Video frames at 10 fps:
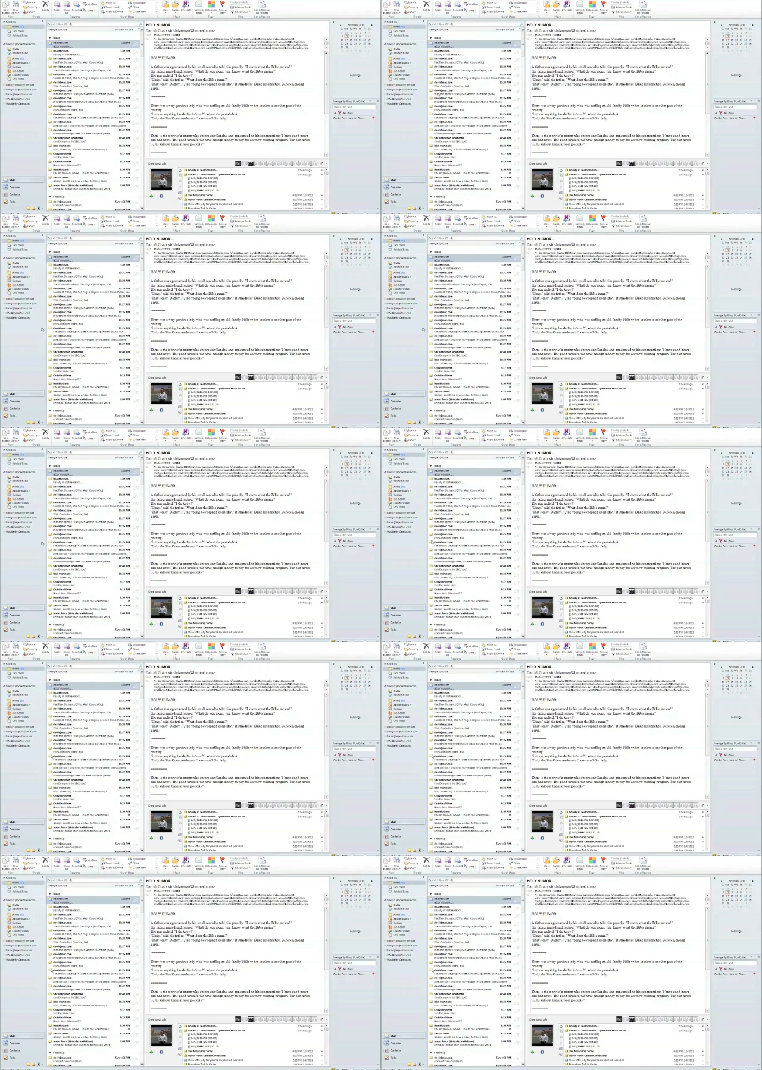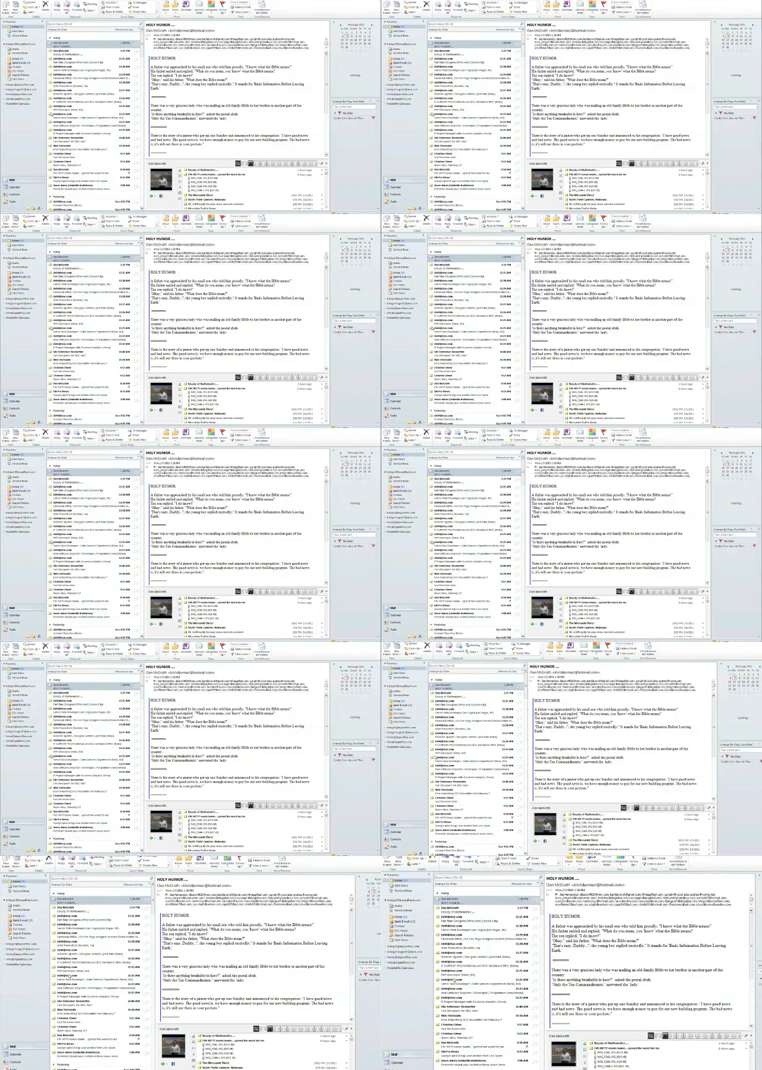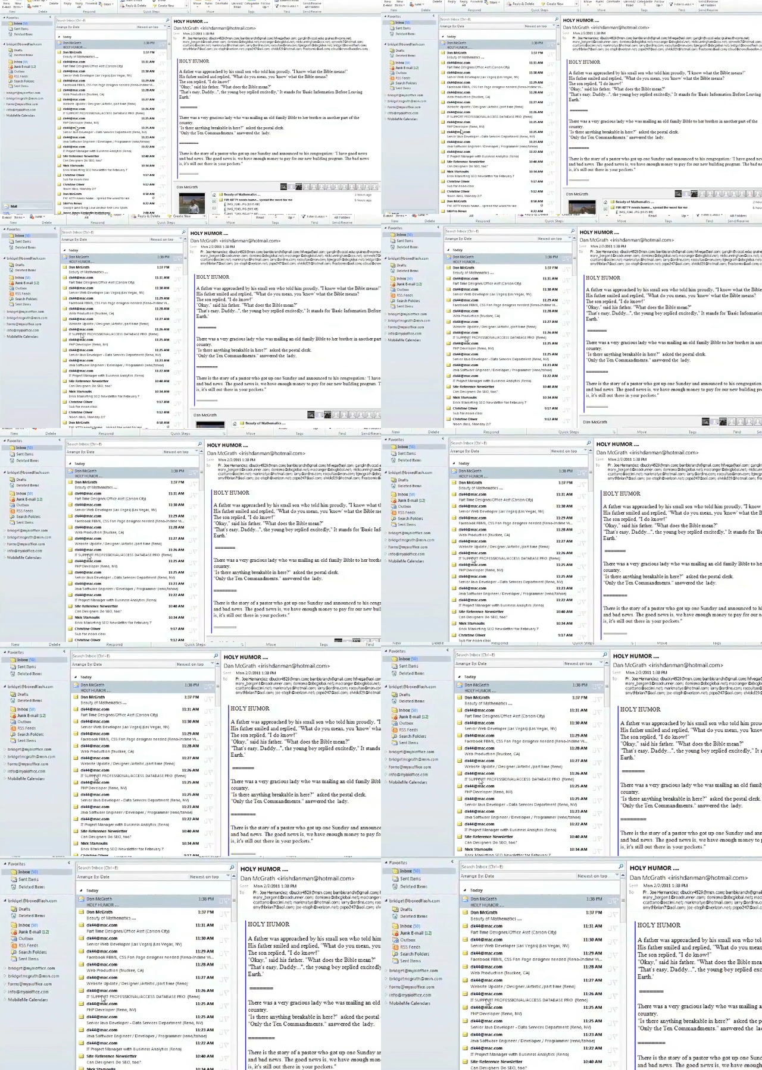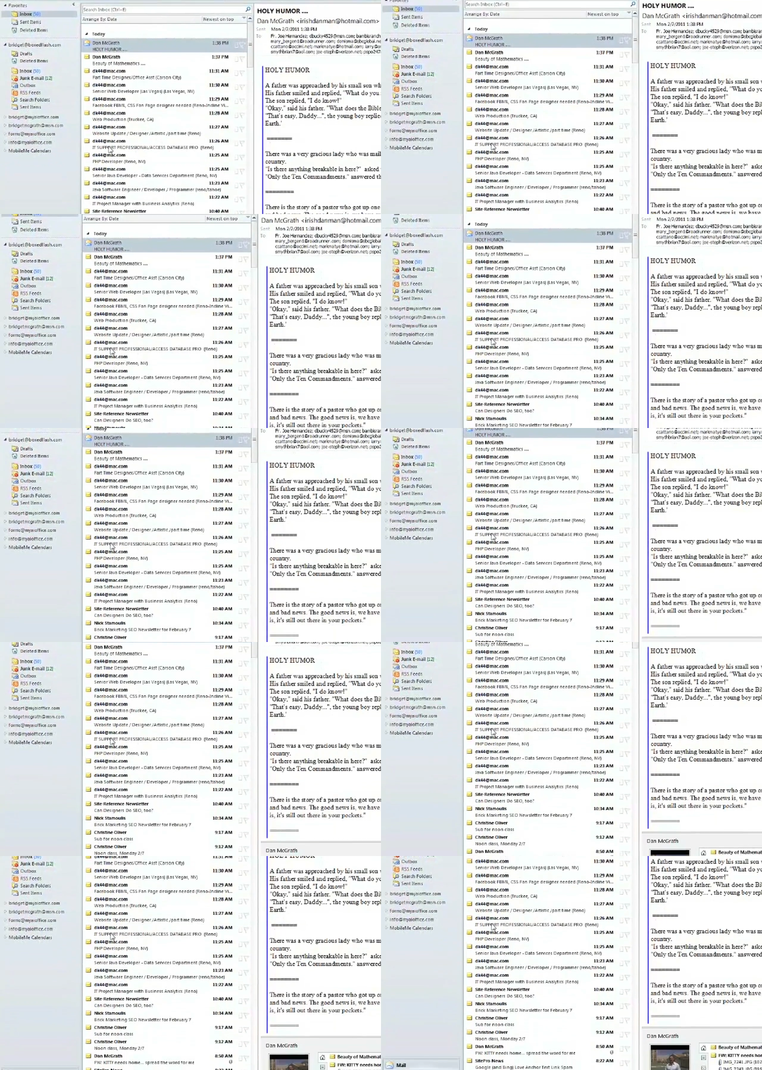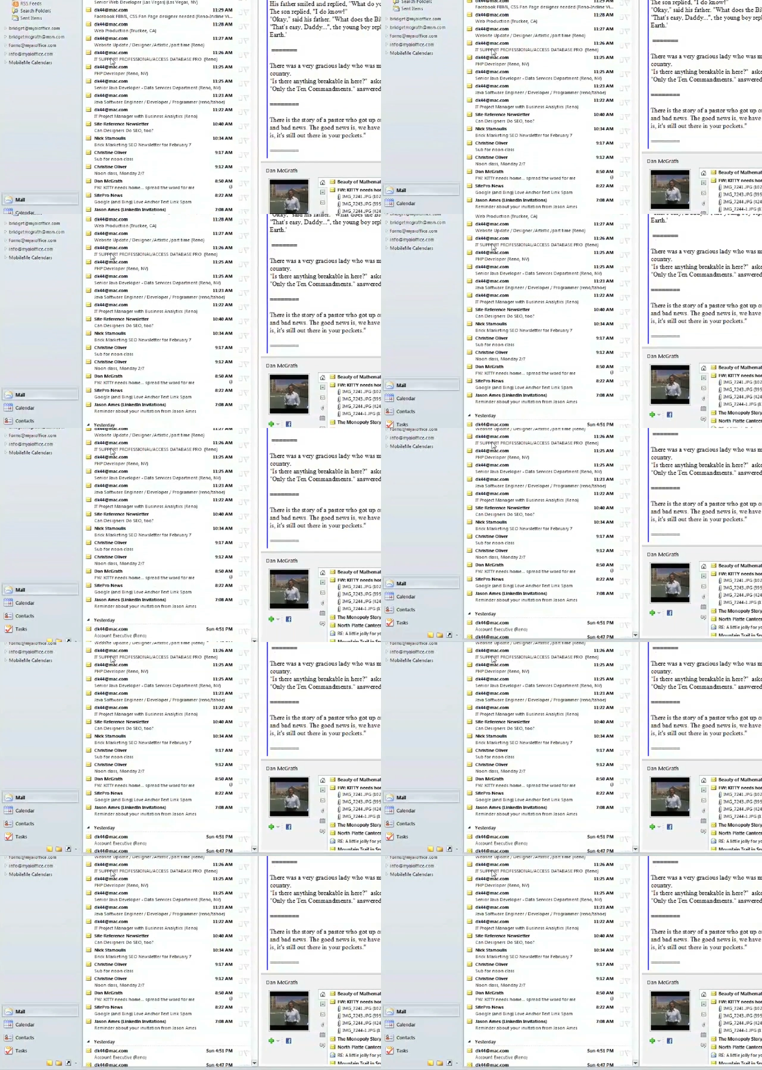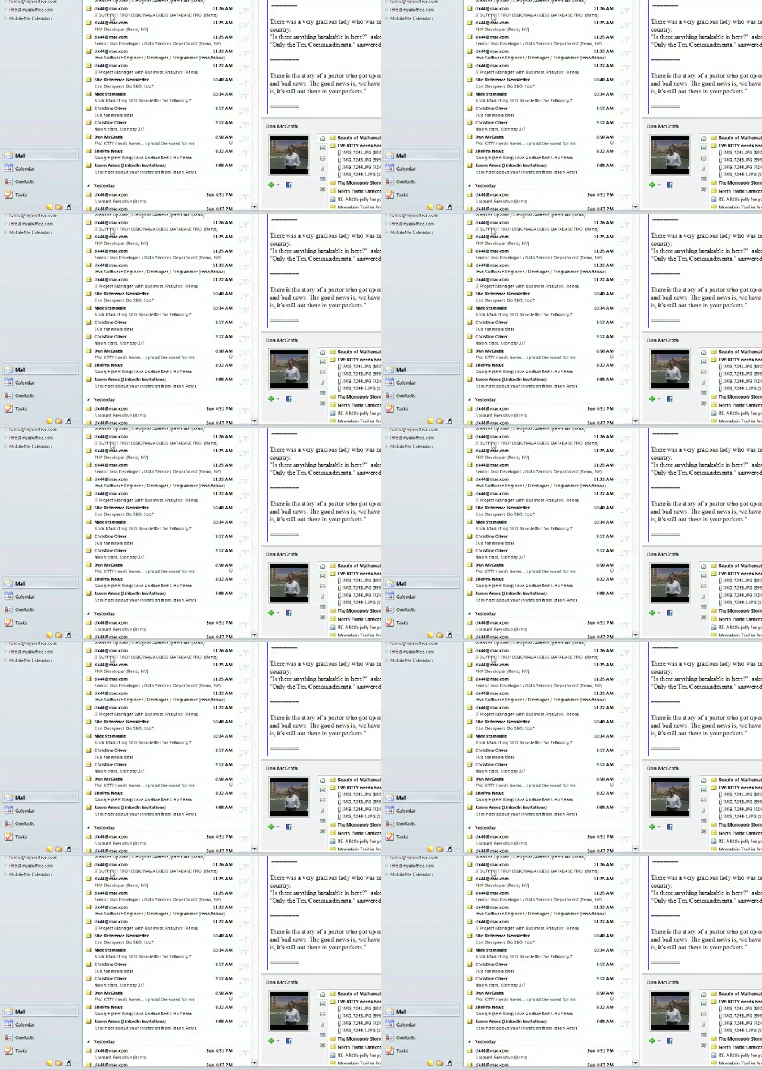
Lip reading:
Nobody's mouth can be seen.